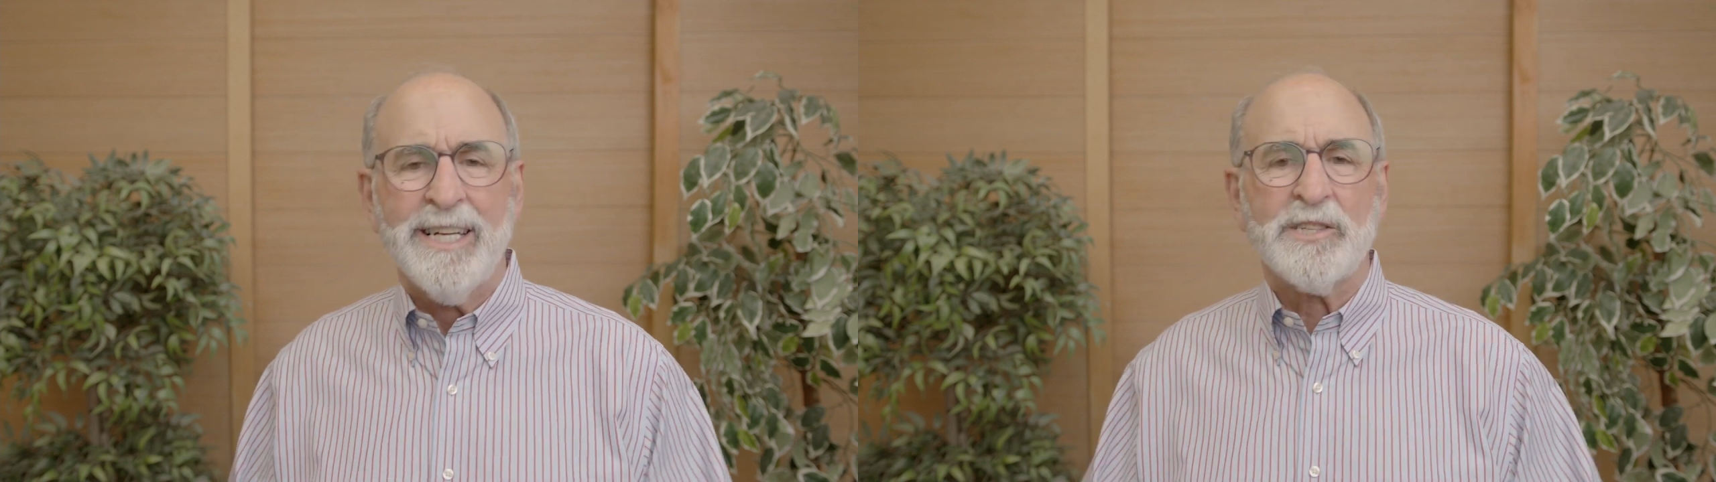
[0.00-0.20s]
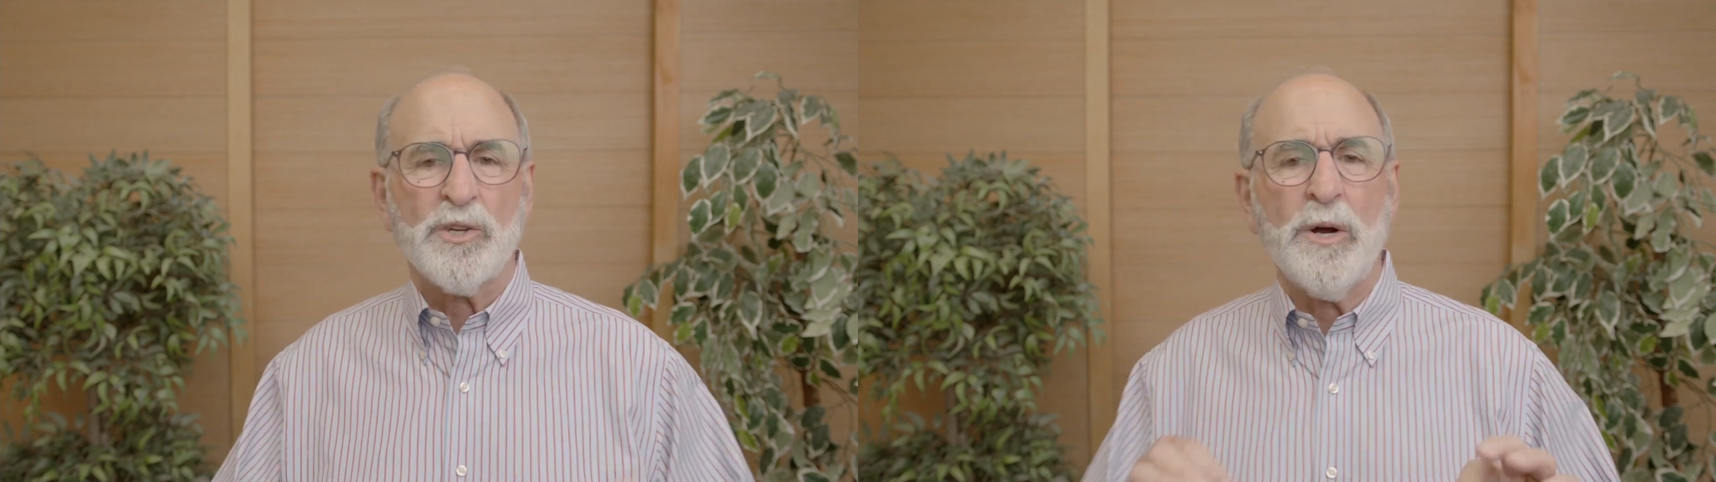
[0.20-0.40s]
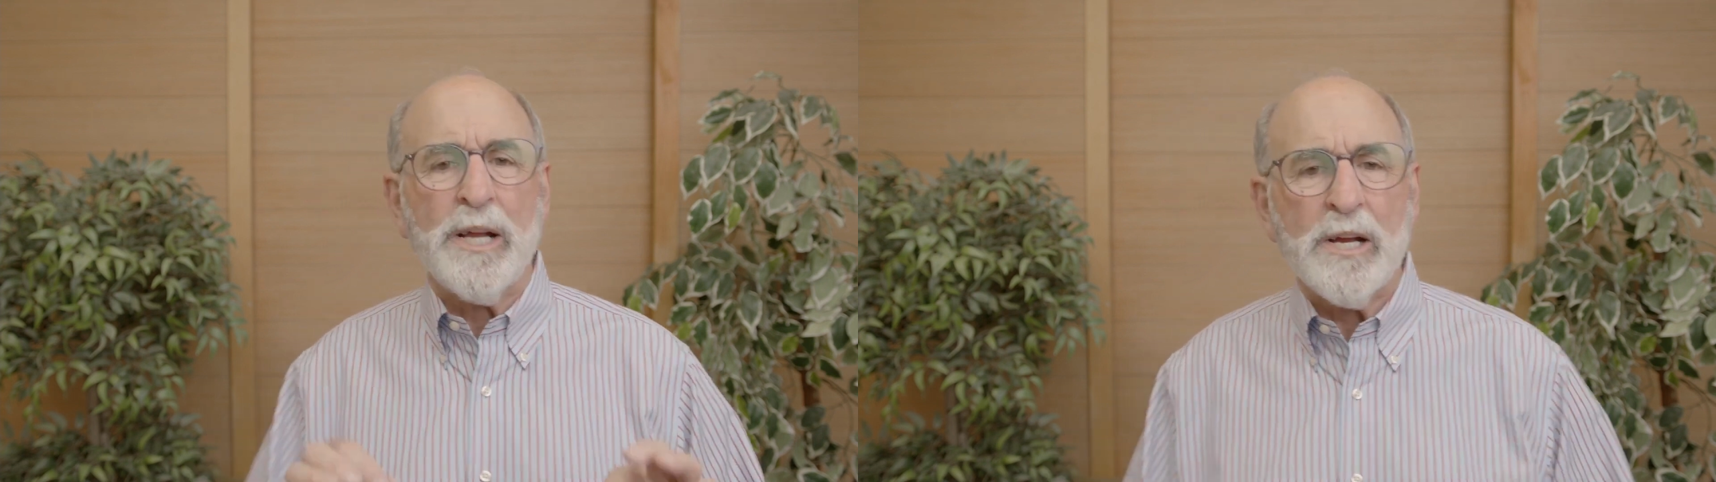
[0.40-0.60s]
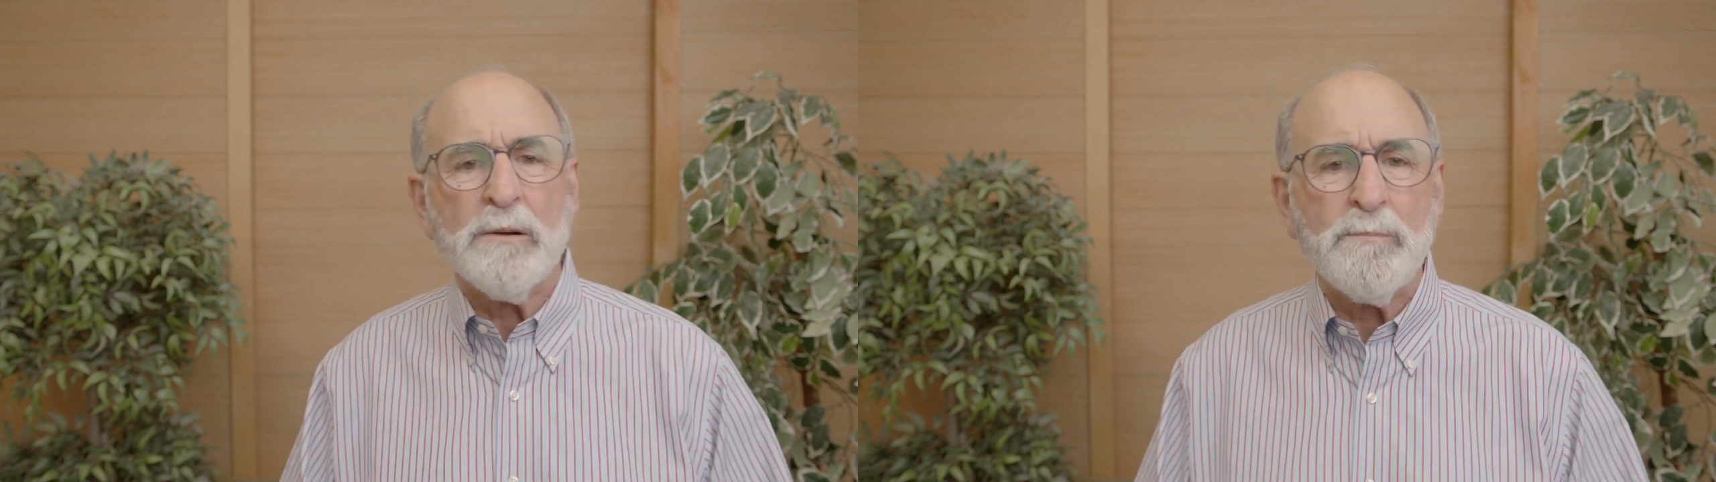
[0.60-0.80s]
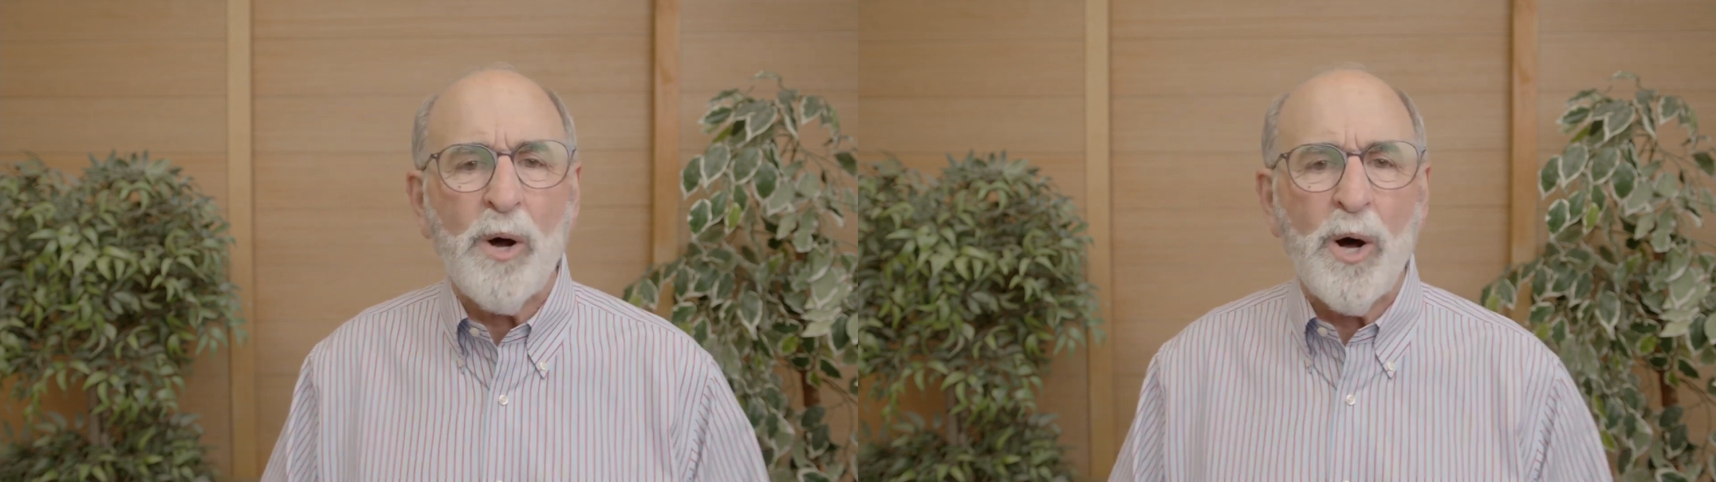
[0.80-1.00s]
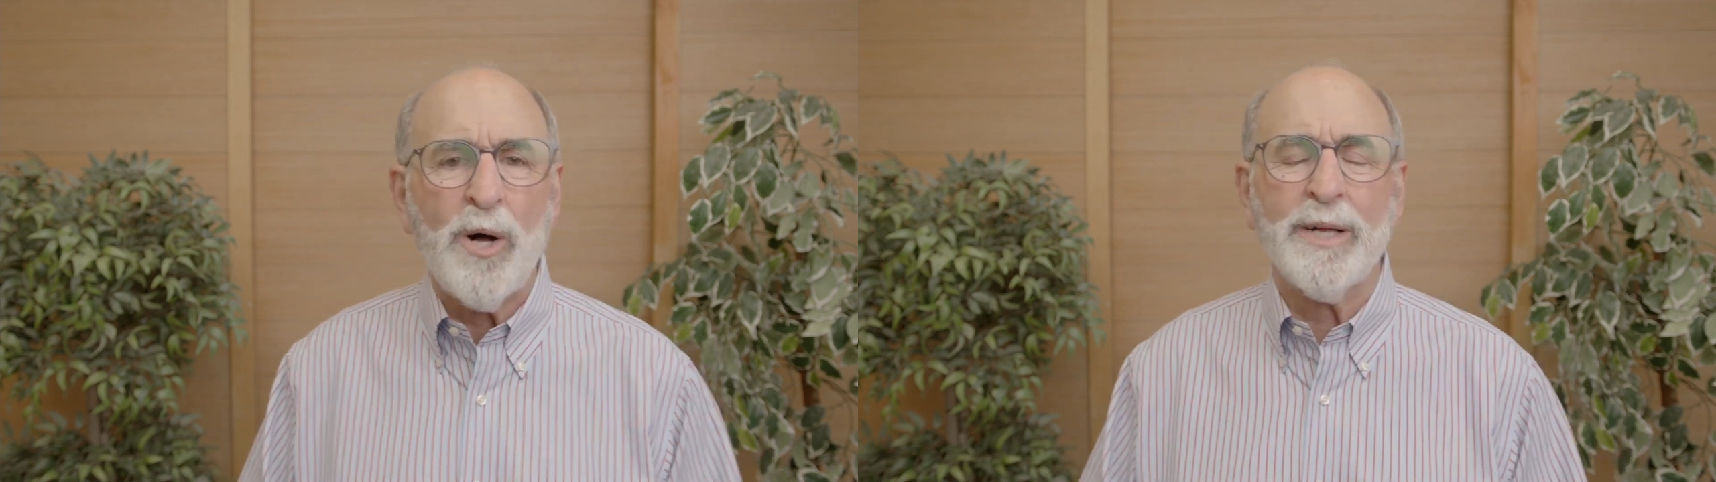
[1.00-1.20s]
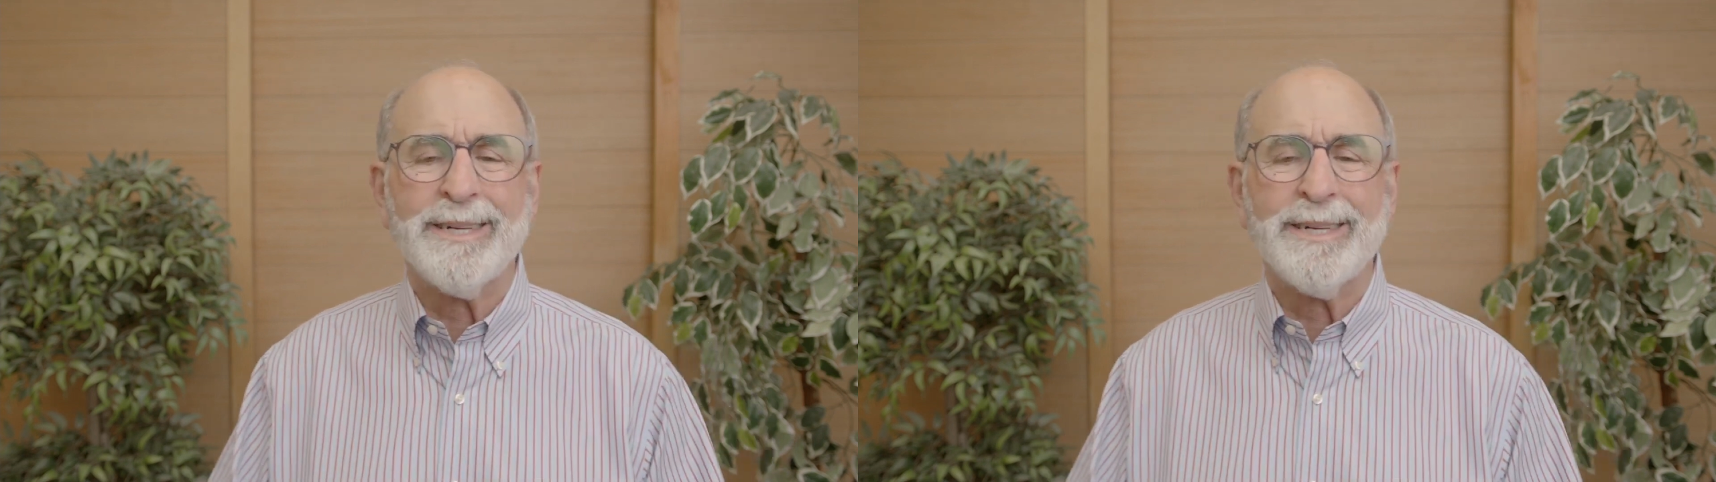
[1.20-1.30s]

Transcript: And so here Paul